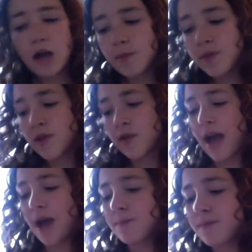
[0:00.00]
Um, so
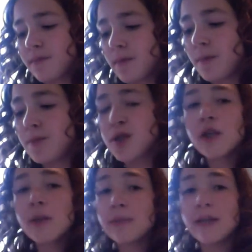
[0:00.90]
yeah. I mean,
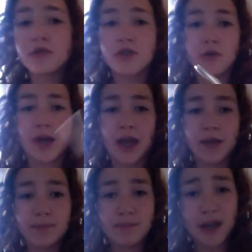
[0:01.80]
their lip liners are okay.